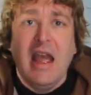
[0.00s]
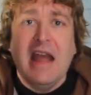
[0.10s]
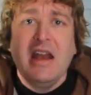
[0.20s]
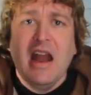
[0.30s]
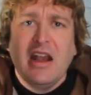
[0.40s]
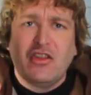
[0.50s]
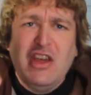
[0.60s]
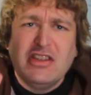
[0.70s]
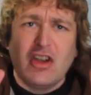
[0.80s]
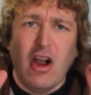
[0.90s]
And
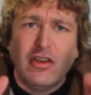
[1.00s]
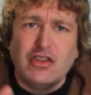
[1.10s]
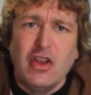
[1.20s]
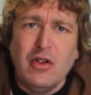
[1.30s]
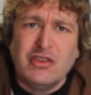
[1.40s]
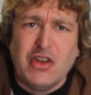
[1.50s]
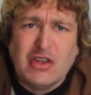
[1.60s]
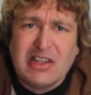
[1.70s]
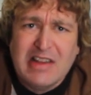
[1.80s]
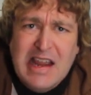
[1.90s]
these cartoons,
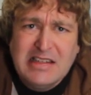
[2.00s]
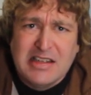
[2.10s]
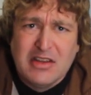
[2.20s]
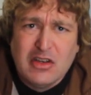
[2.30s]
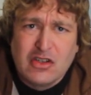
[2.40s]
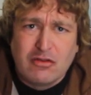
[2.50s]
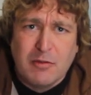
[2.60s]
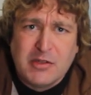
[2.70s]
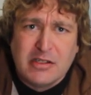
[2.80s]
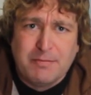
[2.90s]
there's links in the
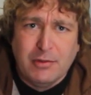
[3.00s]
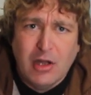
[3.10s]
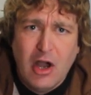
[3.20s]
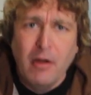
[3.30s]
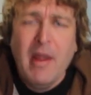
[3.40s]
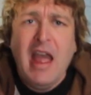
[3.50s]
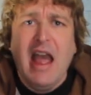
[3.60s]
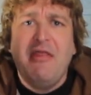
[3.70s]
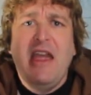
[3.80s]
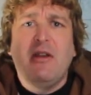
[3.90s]
descriptions below,
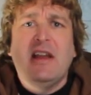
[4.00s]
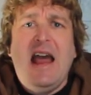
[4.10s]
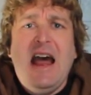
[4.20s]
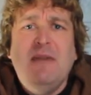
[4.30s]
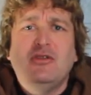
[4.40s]
and they can